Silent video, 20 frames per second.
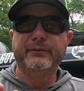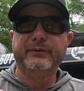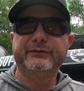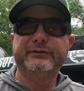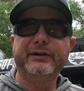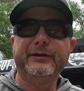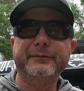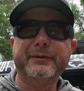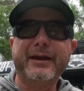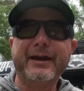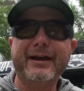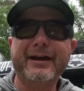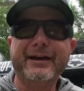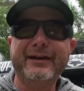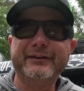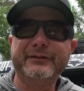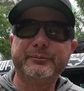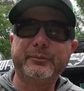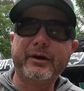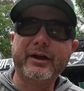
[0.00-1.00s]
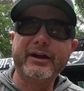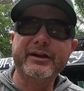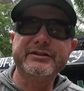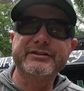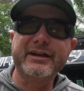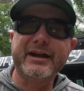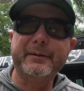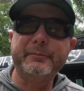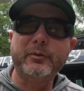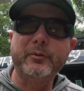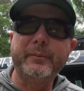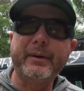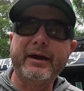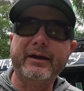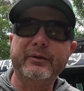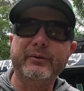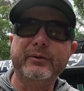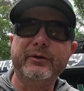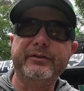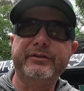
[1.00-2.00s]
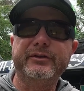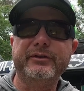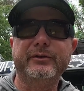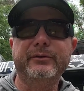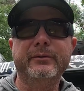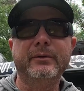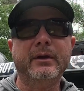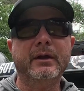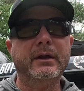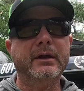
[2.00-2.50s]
What's up guys, Brad Chappell back with you.